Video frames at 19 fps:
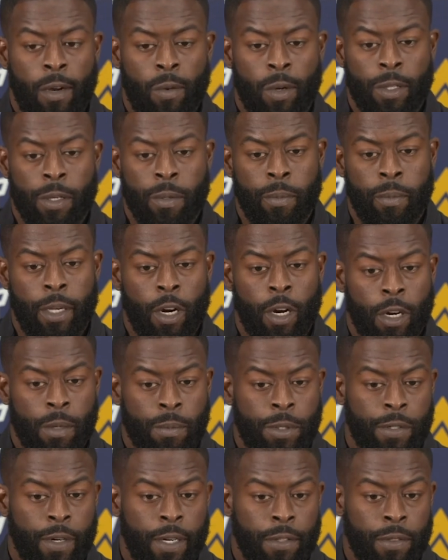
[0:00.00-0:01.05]
whether it be
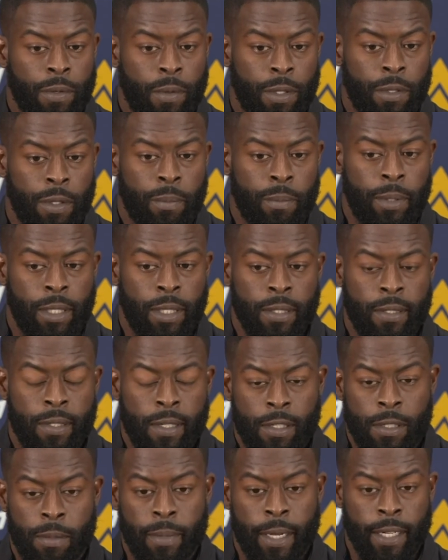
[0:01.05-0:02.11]
arm strength, whether it be
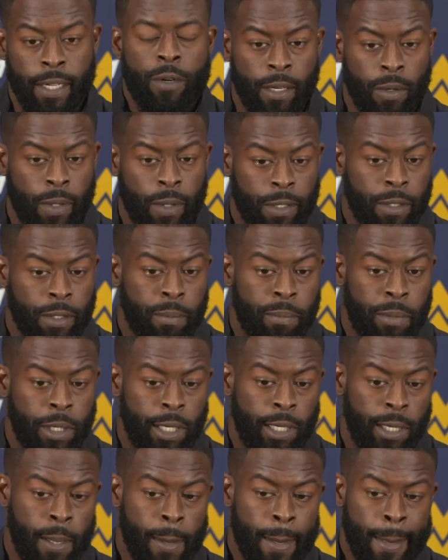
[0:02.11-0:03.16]
decision making, whether it
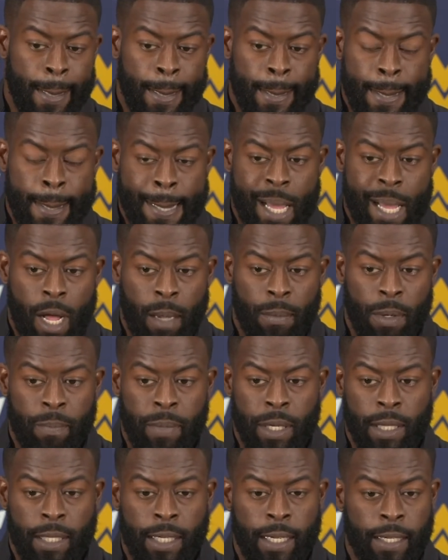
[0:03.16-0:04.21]
be
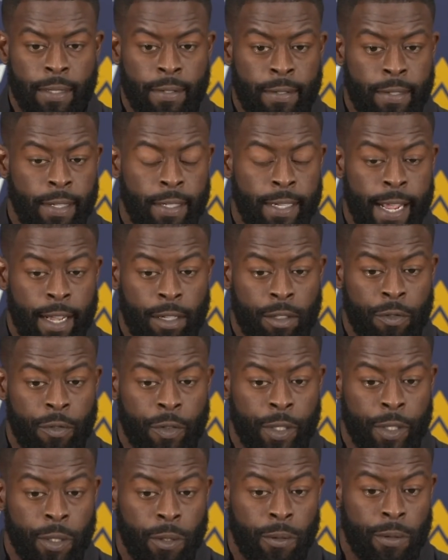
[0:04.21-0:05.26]
ability to see down the
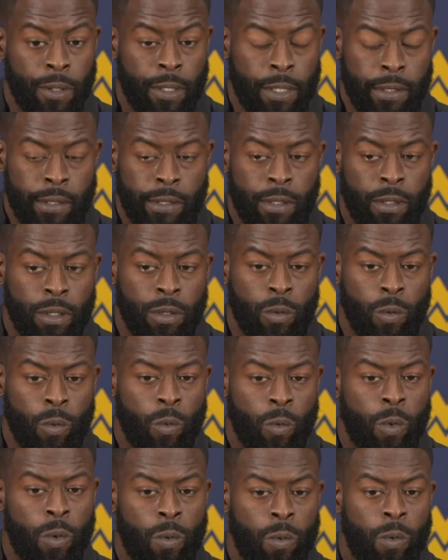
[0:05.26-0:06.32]
field,
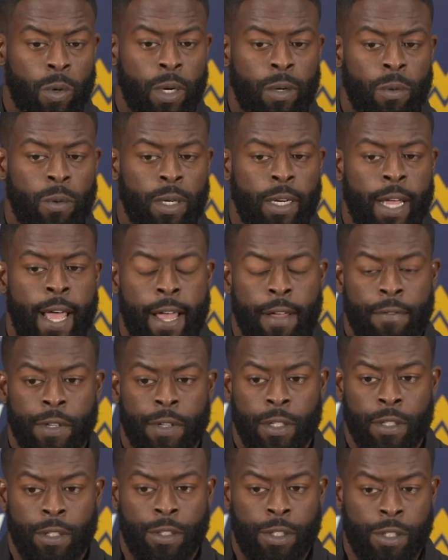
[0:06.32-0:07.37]
what have
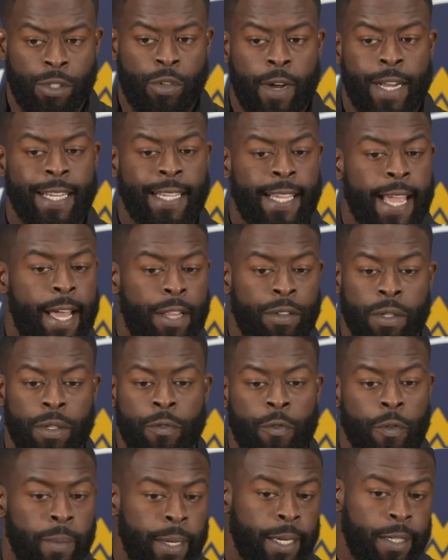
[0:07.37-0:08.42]
you. You're just trying to gather
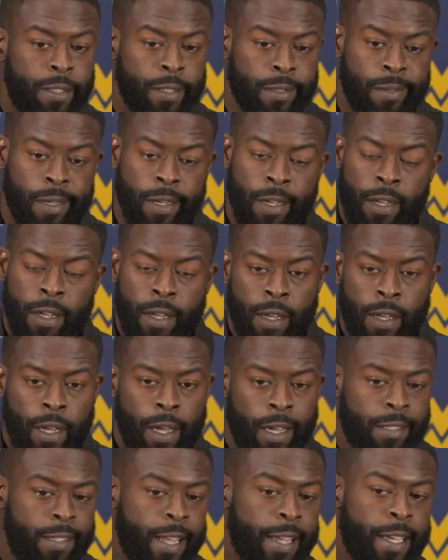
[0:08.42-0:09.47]
information.
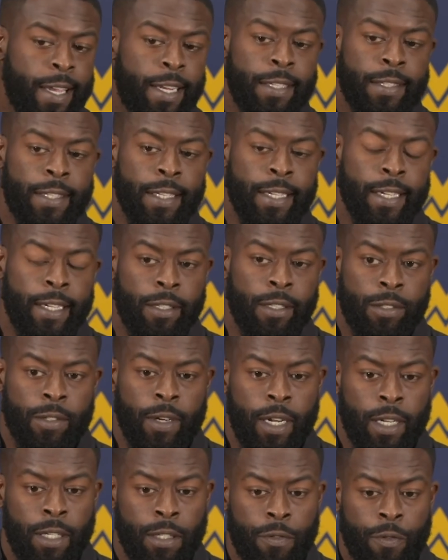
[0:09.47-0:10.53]
And it's like anything else,
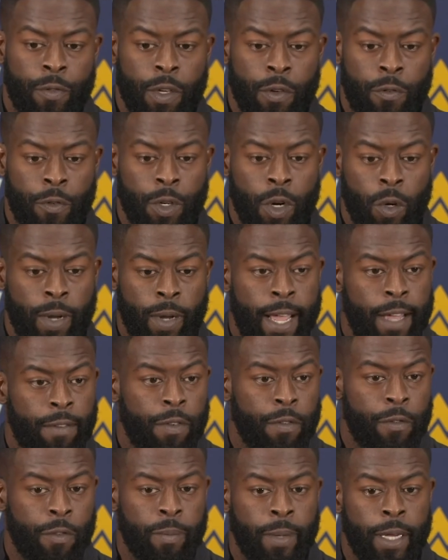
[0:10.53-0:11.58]
right? If you don't
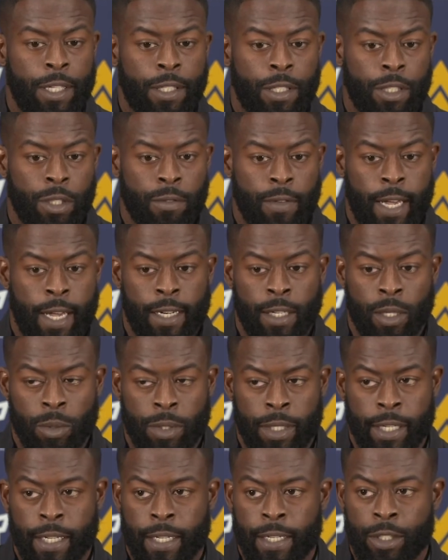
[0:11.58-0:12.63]
have information, you've got to go
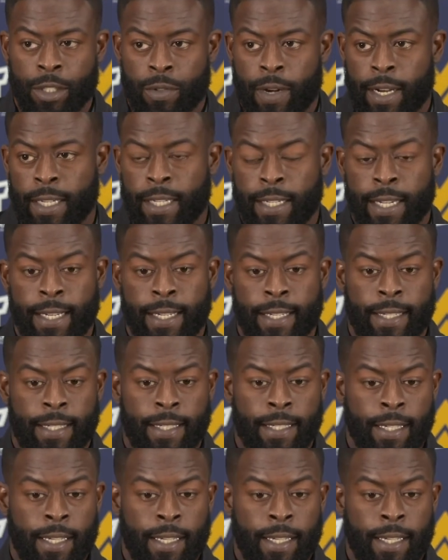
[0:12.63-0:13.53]
dig and try to get it